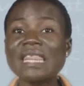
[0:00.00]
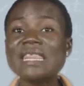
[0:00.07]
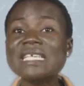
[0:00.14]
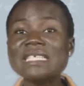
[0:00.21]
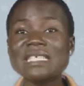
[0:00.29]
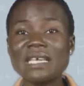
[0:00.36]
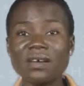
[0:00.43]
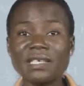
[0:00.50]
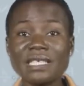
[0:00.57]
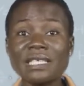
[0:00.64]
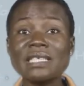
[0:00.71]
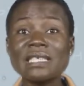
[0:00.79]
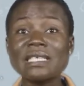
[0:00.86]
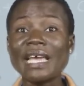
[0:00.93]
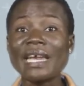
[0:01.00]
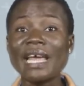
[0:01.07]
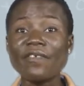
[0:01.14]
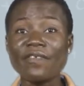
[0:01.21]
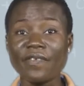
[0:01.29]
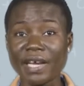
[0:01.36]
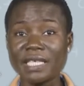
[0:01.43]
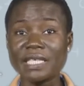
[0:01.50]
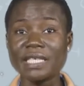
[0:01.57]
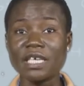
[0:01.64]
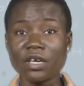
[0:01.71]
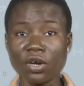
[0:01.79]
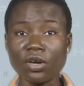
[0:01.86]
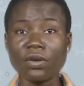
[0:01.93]
This is how diseases can affect the
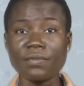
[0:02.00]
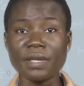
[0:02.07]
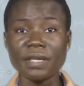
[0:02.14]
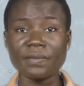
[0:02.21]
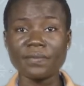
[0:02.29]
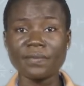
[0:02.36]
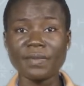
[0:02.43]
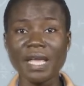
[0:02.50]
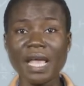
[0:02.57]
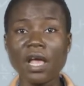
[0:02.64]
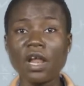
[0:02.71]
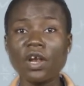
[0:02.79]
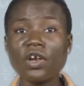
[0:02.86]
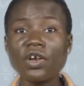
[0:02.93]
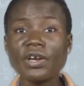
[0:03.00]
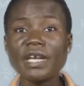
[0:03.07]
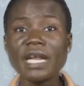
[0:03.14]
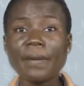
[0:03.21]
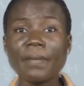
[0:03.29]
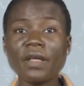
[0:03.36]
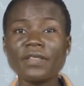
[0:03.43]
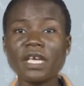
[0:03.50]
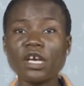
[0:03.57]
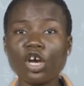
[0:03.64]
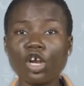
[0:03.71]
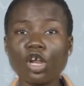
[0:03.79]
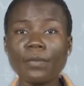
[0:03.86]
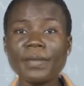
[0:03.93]
economy. Learning about the
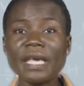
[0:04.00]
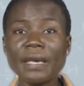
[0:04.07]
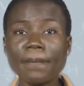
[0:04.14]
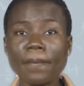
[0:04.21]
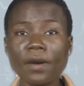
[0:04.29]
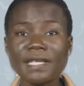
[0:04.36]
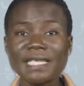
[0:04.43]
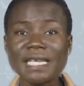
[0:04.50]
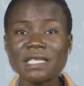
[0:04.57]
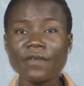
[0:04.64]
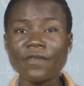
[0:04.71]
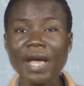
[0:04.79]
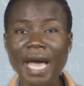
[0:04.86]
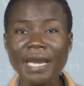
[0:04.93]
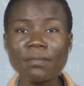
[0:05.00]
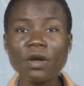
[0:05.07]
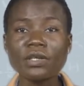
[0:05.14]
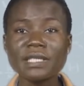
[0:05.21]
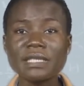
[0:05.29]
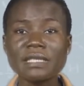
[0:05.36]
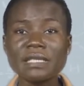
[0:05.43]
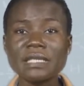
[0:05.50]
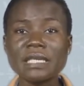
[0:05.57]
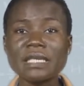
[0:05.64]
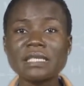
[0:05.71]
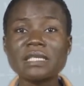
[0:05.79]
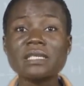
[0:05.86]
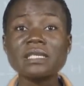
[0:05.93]
economic importance of animal diseases
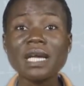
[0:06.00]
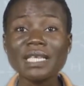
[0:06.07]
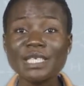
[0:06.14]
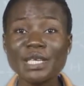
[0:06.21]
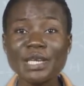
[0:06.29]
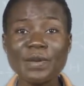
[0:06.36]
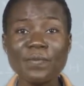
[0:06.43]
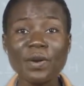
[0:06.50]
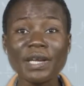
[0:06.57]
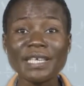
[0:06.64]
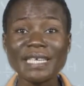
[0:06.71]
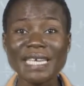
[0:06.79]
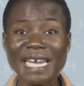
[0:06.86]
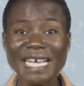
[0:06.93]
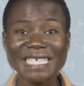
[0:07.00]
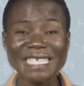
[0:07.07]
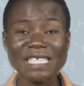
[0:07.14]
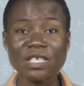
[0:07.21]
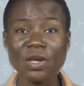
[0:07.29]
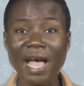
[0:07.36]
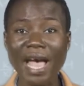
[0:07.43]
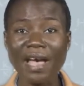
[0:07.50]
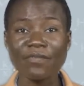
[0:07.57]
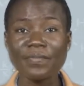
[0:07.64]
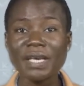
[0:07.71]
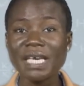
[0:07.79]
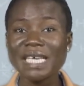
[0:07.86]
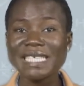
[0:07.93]
is such an important lesson to have
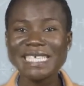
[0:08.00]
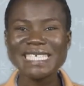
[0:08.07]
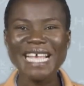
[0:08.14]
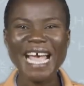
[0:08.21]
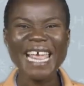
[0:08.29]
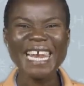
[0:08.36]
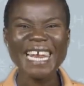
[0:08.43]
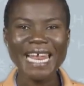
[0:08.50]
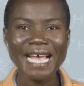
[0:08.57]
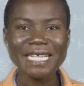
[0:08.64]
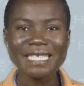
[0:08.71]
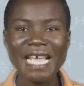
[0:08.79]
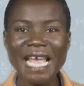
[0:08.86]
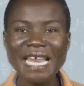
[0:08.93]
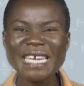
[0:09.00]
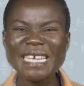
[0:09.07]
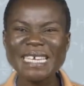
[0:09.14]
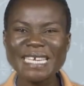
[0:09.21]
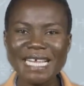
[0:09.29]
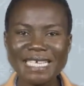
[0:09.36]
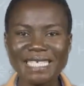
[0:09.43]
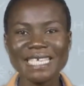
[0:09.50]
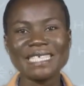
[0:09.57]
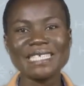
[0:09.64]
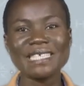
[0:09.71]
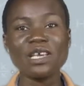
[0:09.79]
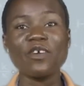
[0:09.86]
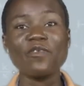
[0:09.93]
because it highlights the
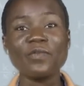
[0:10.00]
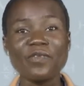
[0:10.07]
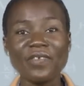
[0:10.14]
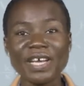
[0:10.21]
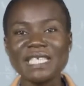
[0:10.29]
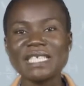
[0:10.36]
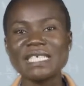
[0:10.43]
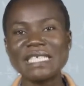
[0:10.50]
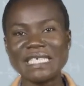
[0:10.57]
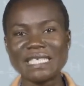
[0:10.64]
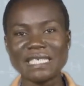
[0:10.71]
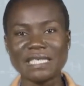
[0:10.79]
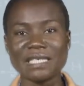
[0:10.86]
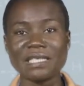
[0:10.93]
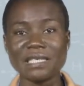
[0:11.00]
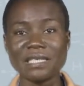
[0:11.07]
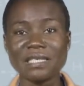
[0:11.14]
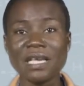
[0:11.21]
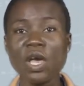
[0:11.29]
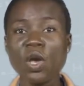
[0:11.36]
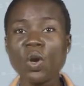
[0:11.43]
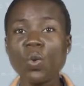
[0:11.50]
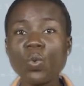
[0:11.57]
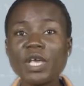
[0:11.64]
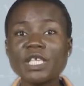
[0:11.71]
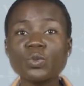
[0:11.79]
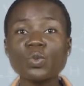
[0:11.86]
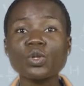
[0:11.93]
necessity of preventing these diseases,
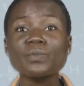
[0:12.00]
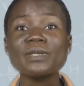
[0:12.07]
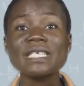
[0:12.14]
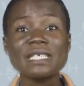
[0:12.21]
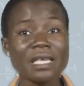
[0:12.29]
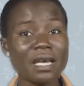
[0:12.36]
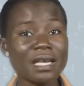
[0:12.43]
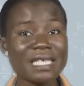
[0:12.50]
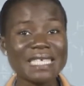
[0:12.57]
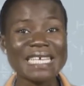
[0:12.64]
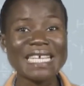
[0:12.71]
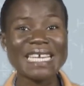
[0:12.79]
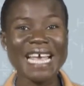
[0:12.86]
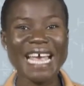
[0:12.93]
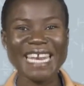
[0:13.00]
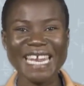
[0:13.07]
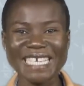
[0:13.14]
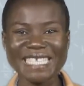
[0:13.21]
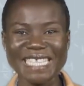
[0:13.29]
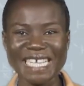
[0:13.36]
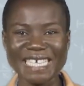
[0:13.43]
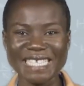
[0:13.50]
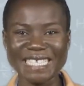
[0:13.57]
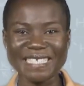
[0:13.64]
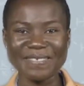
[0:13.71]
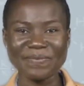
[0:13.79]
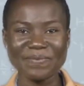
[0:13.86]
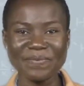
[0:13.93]
which we'll be discussing in our next
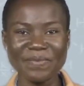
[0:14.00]
lesson.